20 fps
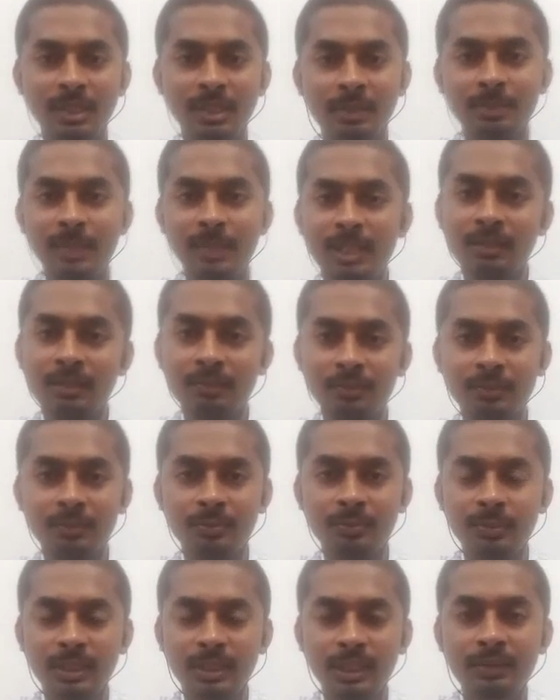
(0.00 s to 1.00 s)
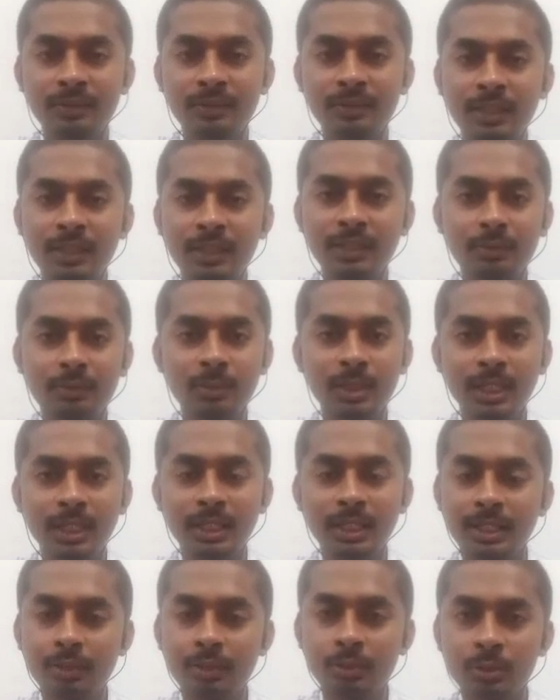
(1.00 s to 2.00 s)
but in evening 5 to 9,
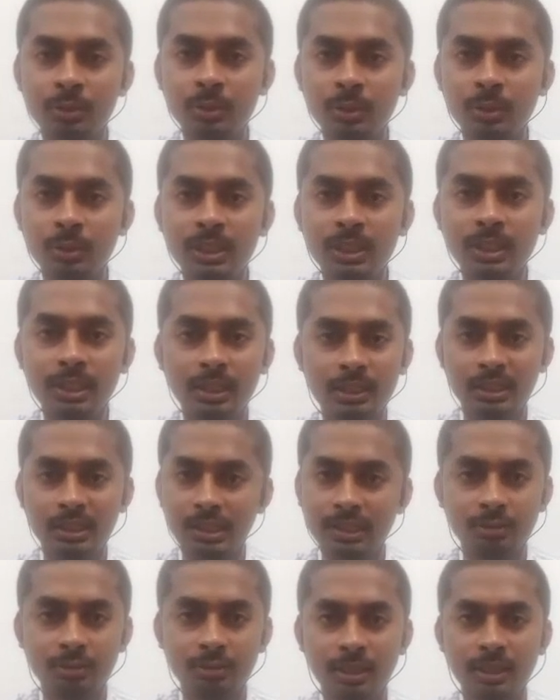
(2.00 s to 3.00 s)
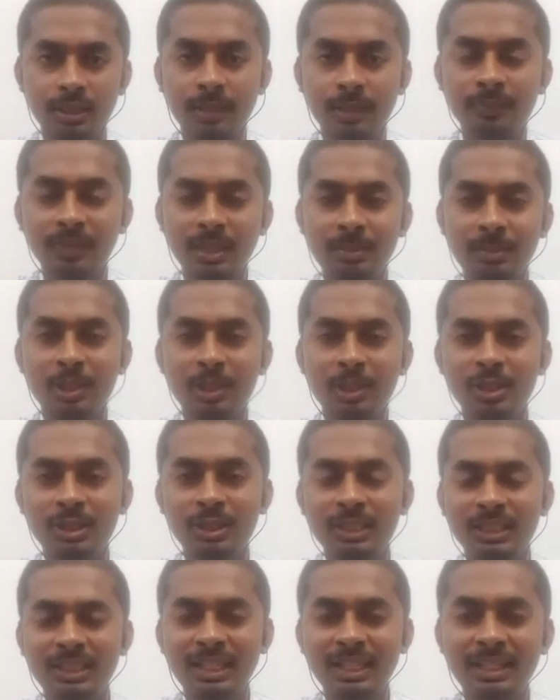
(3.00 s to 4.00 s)
I used to study GS only because
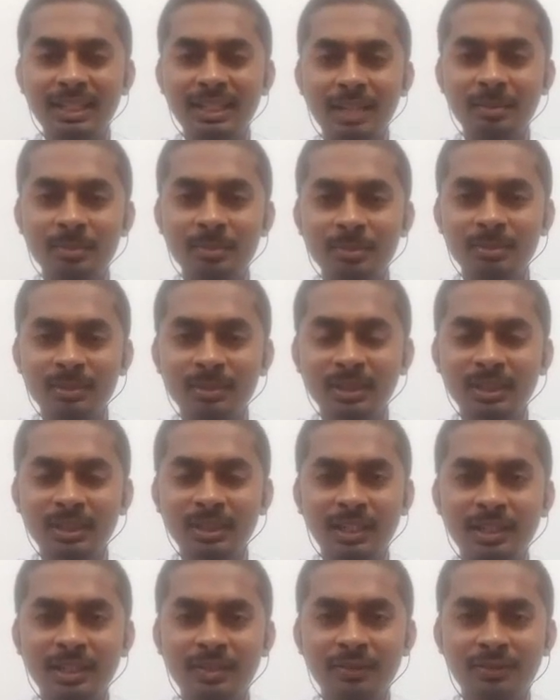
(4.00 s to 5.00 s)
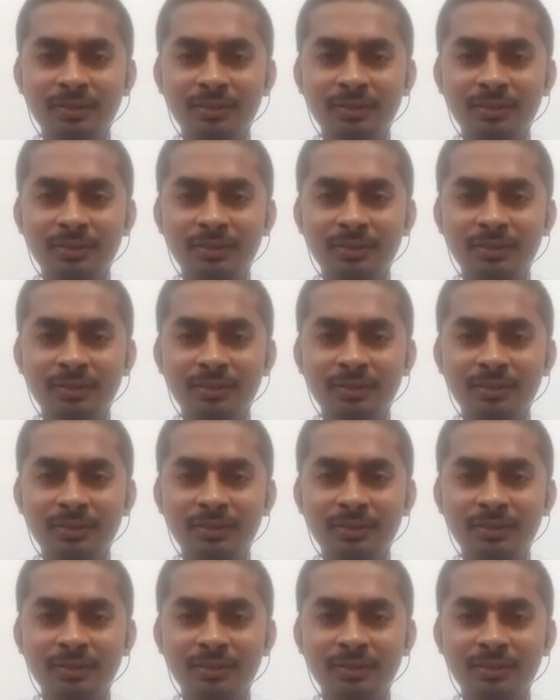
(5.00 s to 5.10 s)
that time uh, I,